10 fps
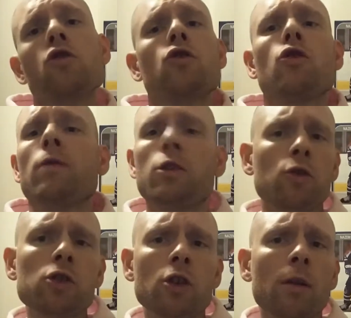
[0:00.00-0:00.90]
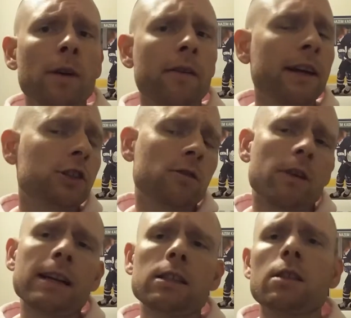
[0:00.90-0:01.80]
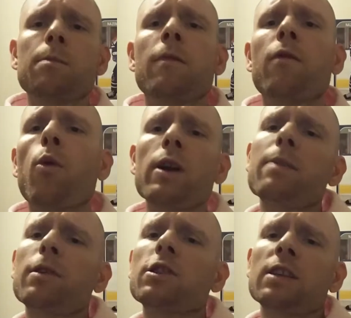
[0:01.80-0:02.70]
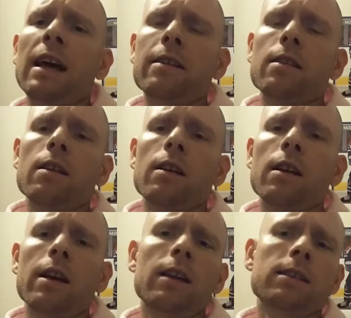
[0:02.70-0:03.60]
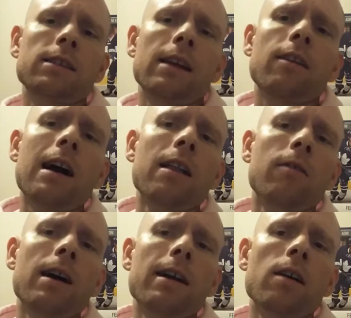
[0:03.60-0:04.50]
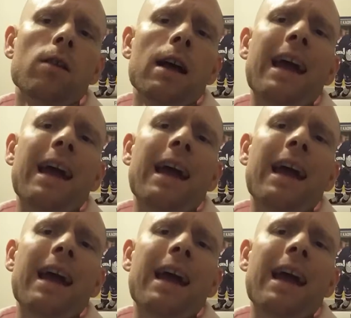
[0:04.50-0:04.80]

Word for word: to reduce termination rates 40% in the state of Colorado,